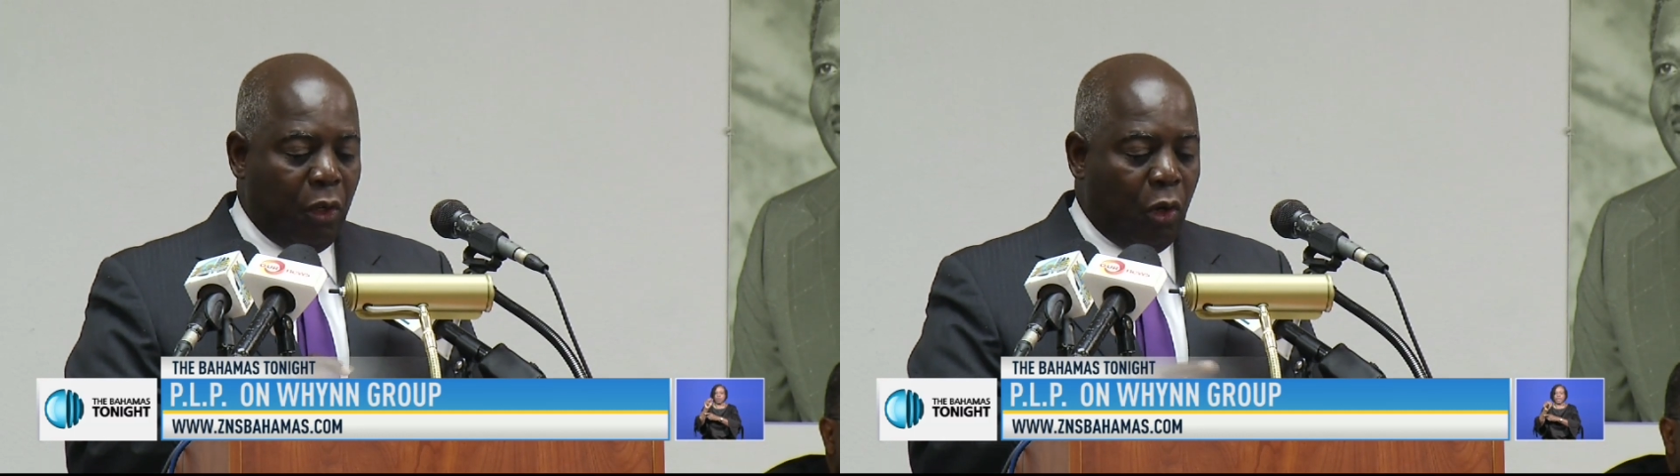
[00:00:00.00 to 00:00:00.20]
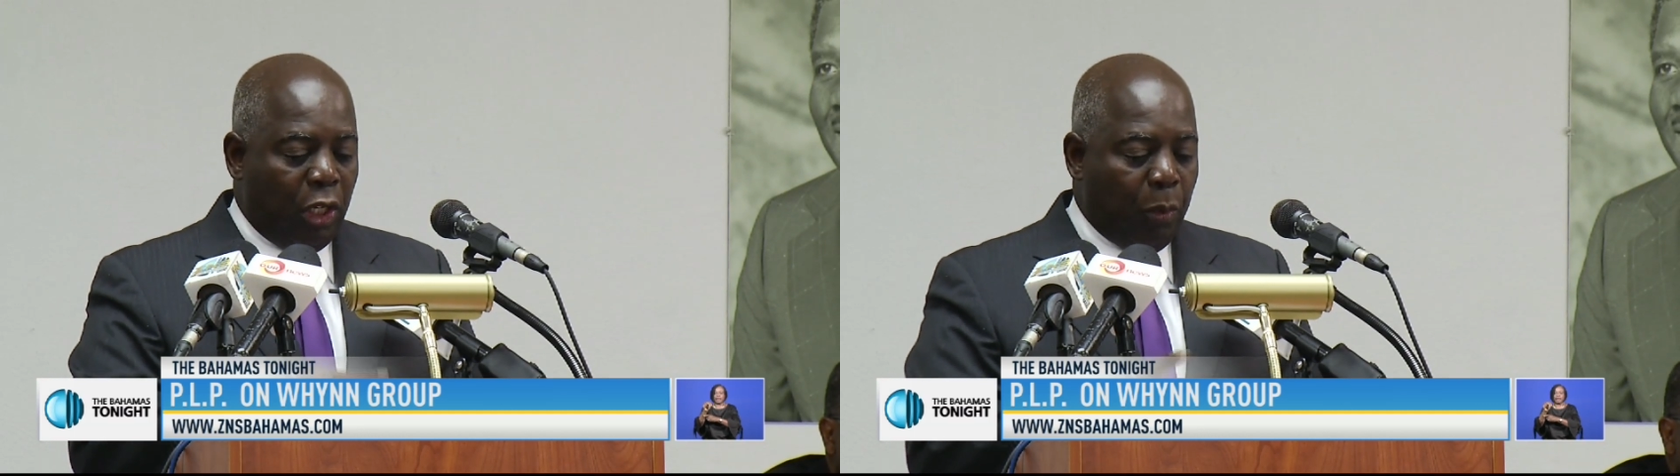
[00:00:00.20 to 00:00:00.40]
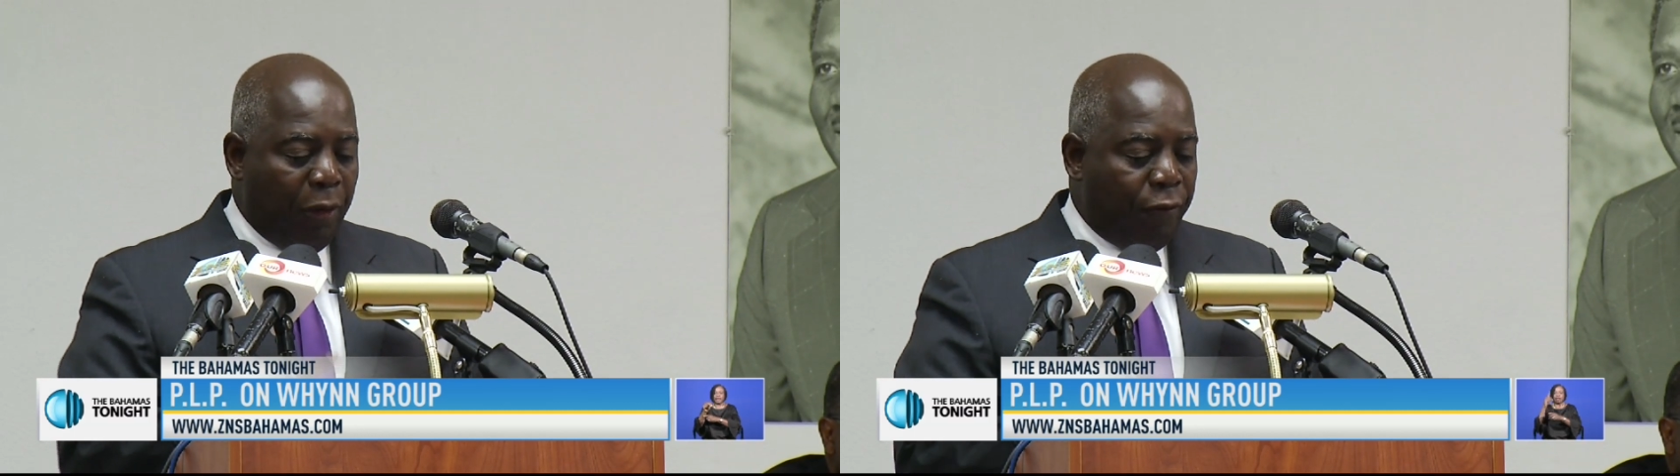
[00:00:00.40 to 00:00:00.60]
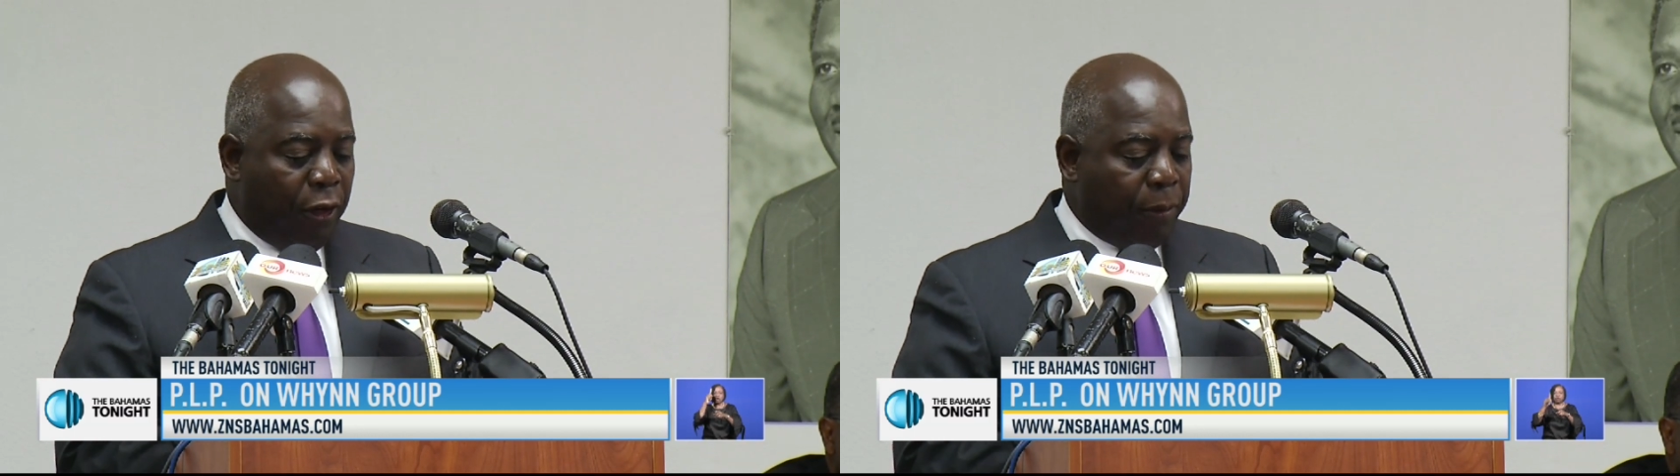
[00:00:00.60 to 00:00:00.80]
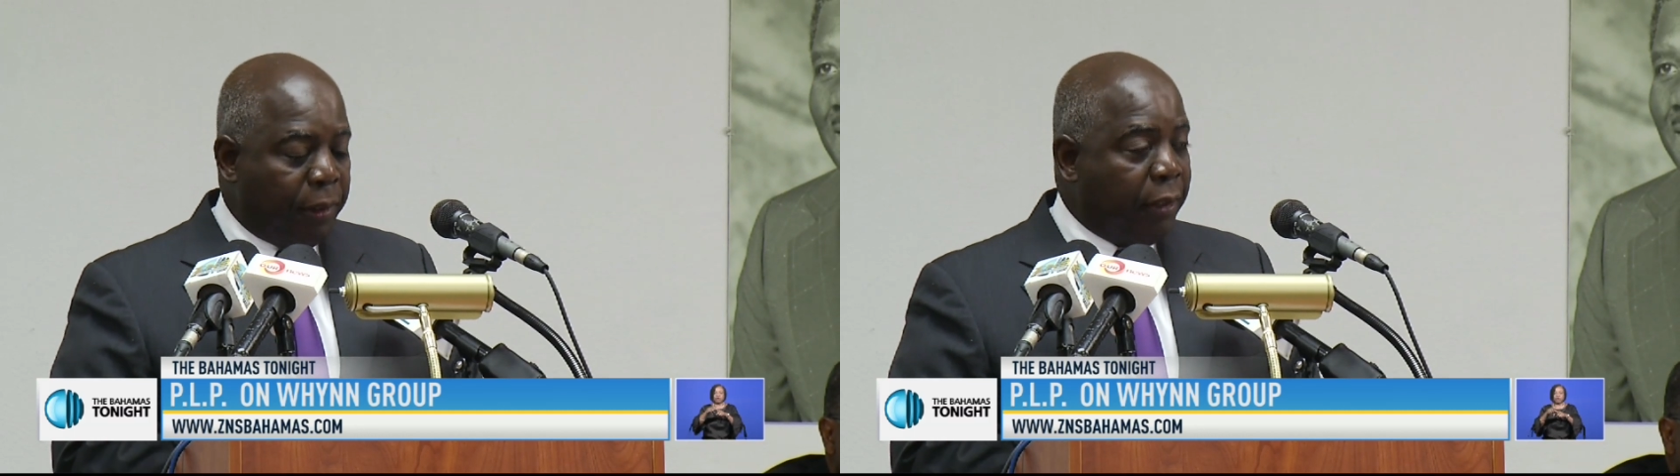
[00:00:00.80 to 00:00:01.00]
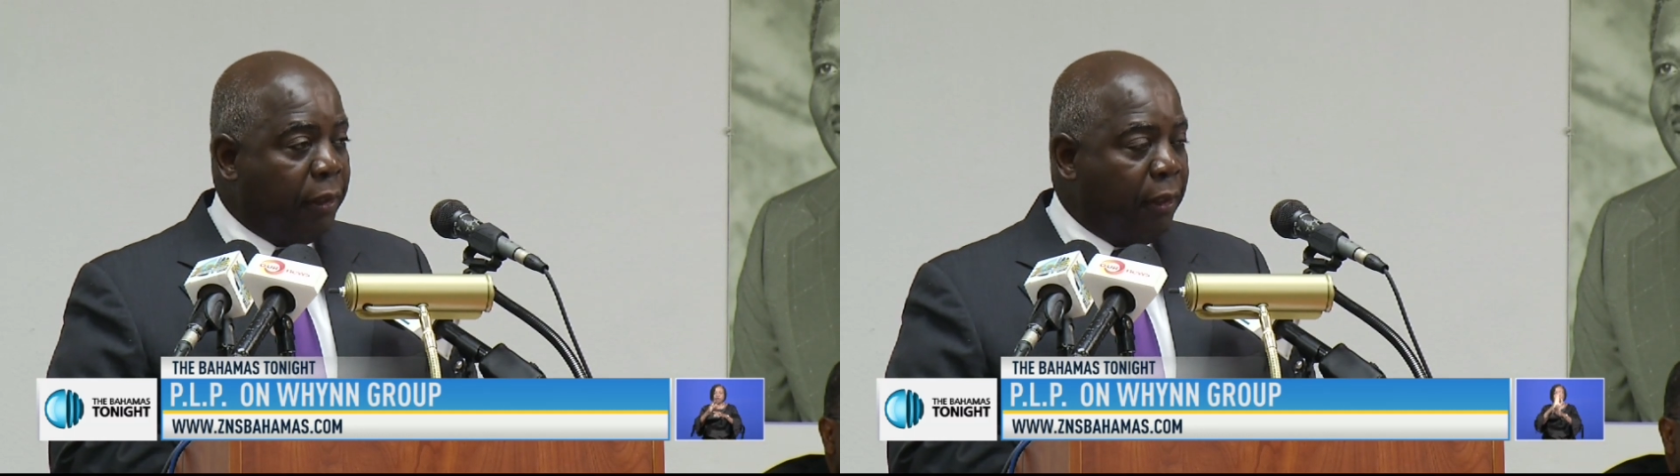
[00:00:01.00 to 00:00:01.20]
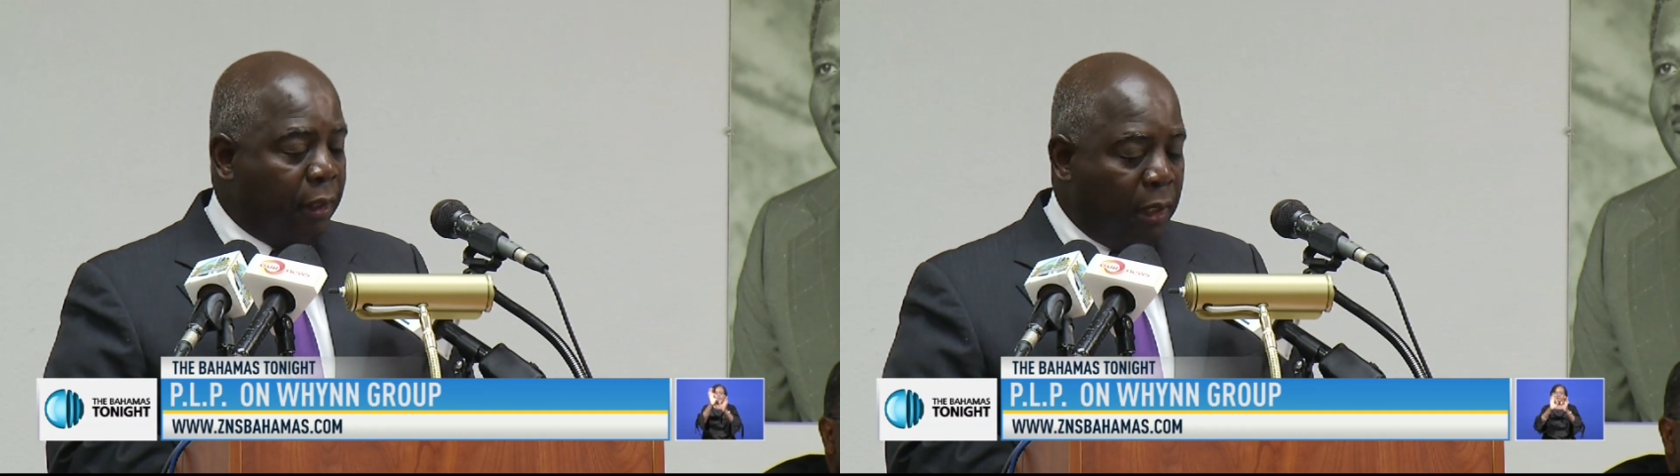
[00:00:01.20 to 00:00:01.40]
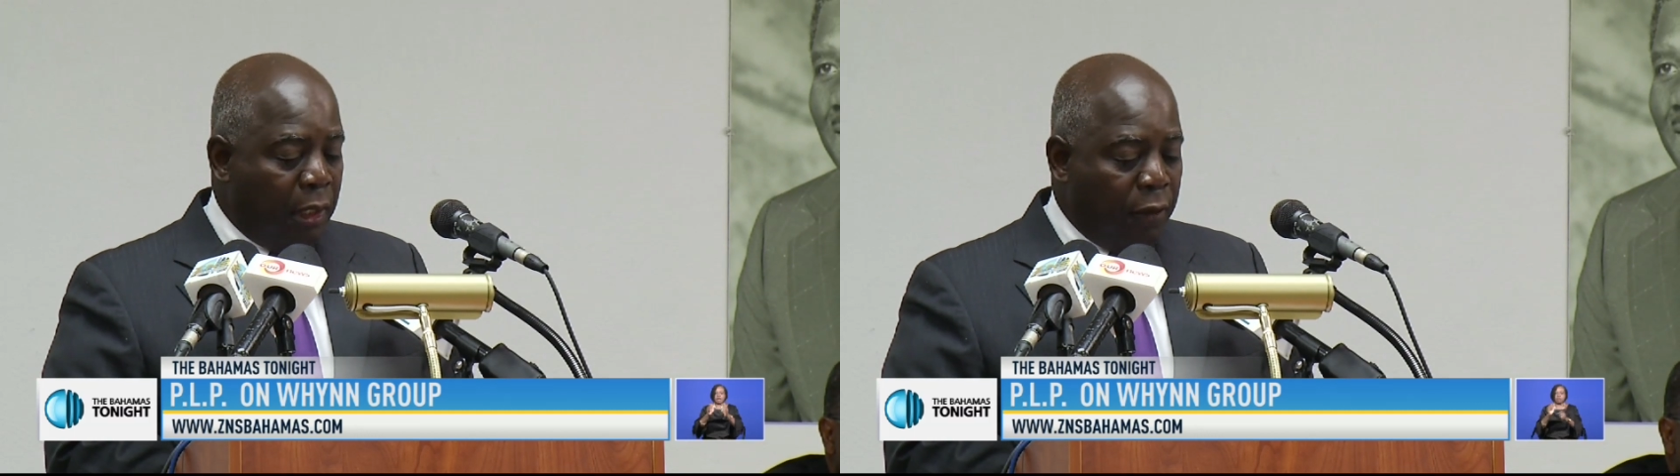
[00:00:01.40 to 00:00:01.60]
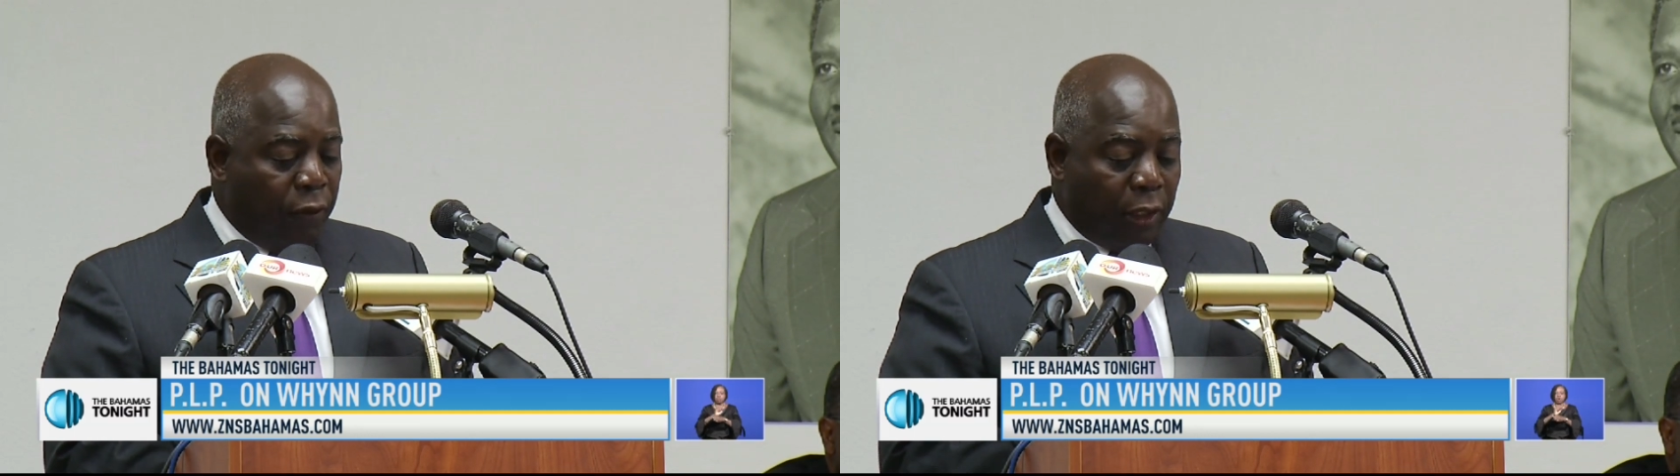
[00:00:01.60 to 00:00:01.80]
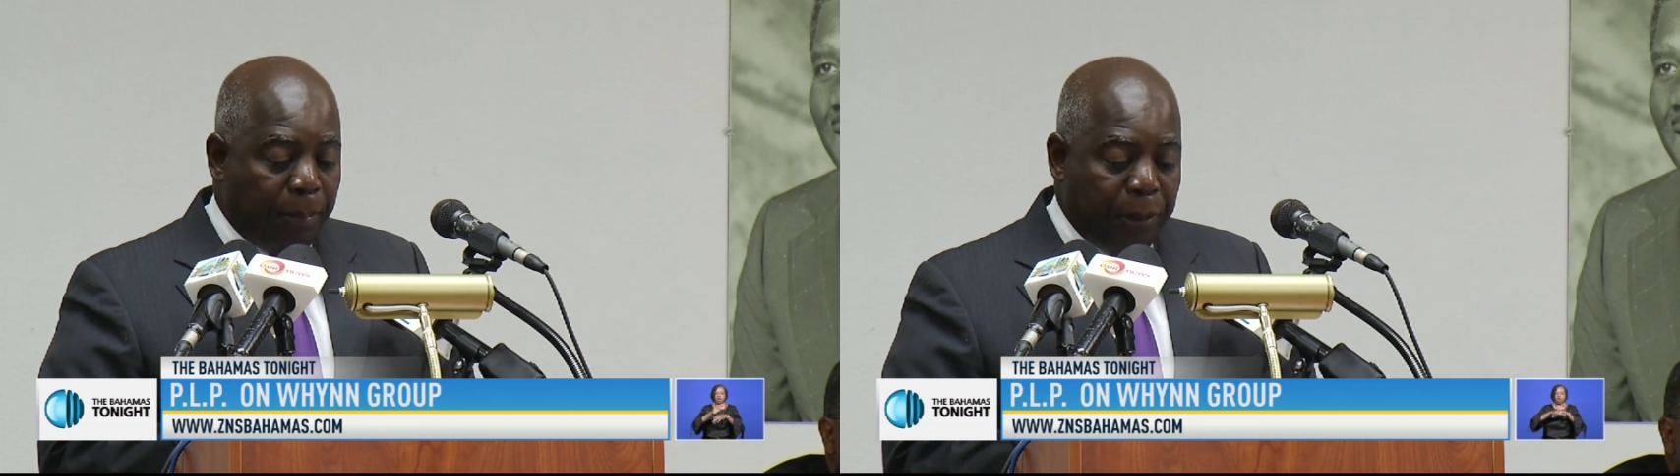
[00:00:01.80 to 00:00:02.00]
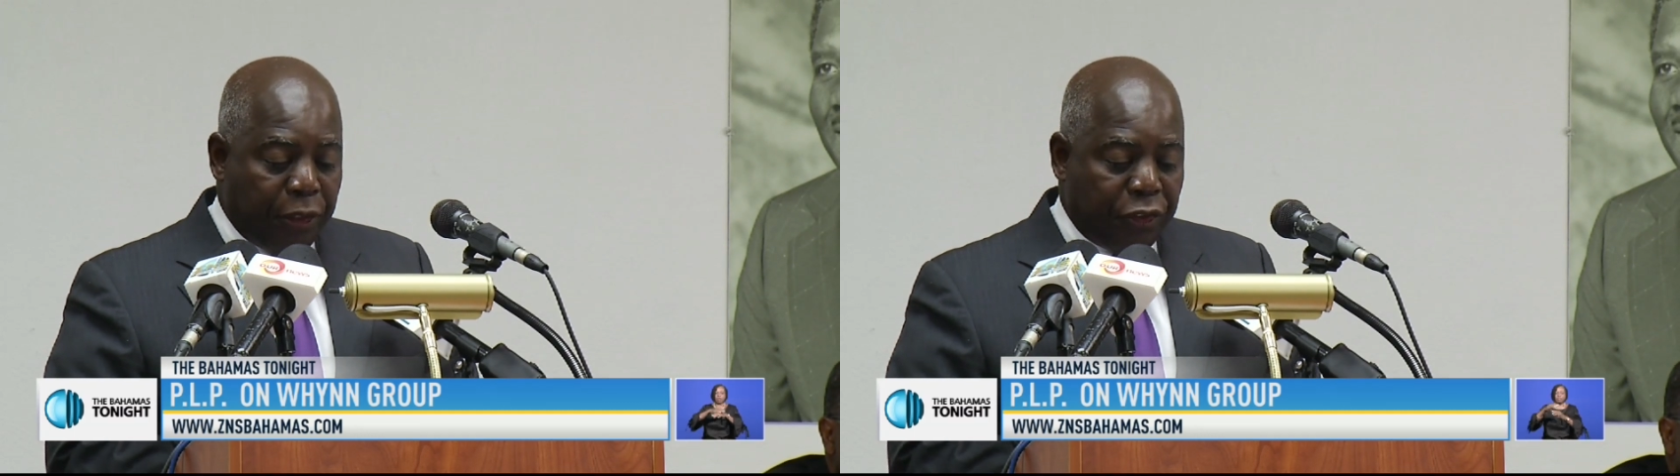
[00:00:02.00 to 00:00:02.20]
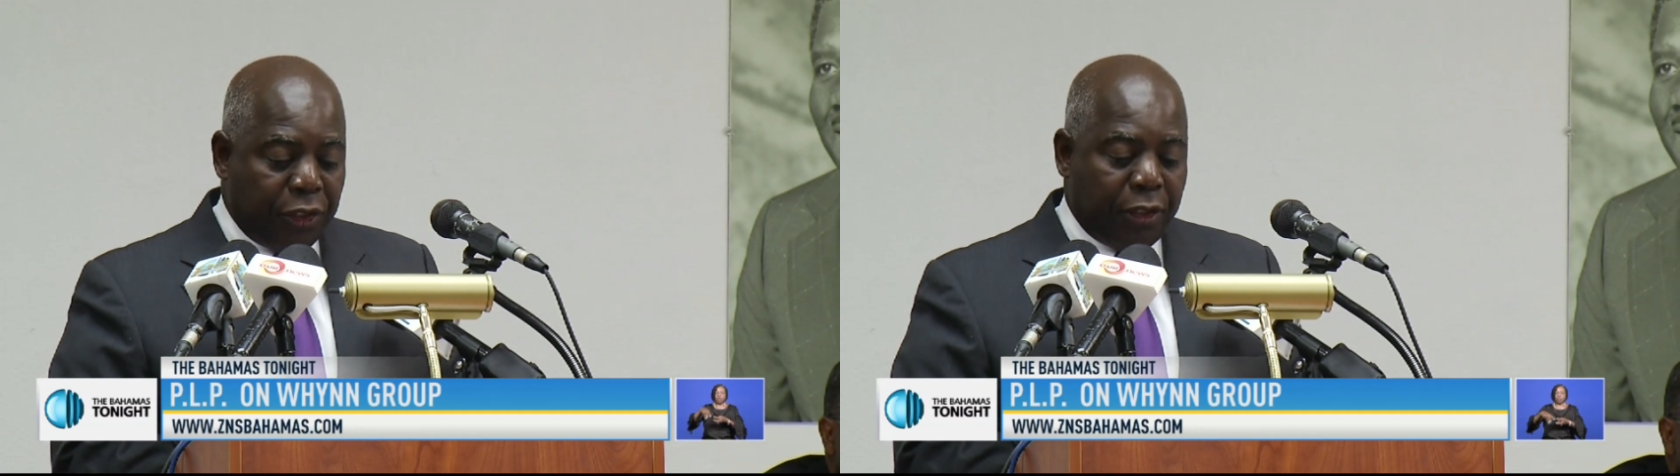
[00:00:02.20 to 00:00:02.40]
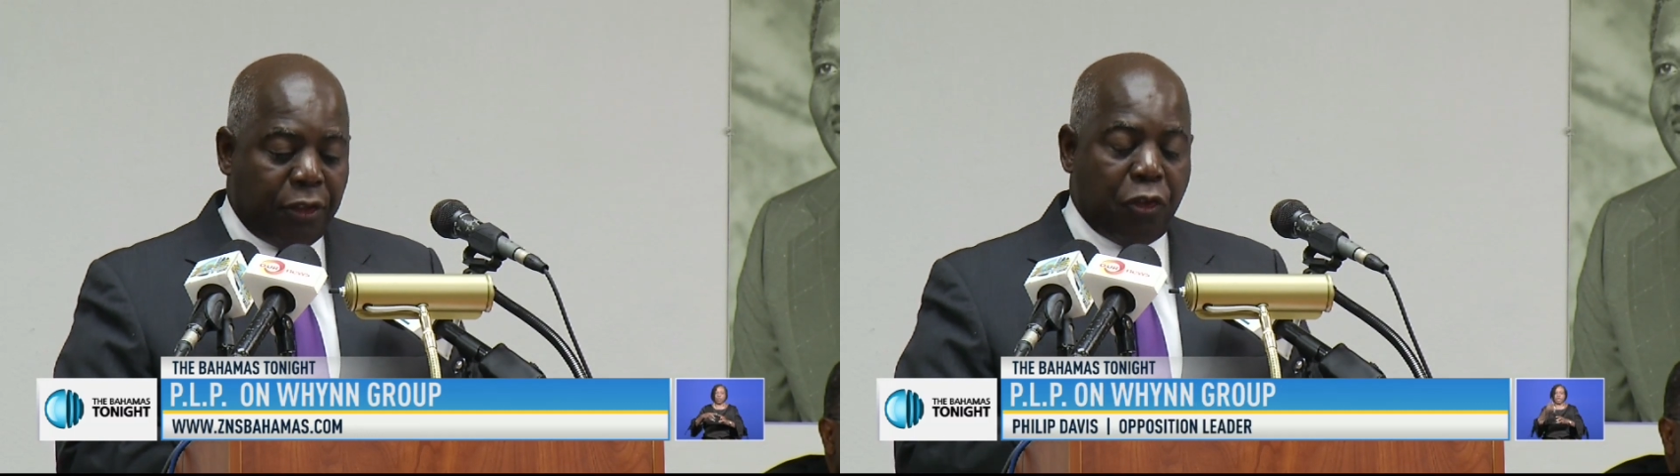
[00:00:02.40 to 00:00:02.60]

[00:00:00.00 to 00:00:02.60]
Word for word: on the way forward for the purchase,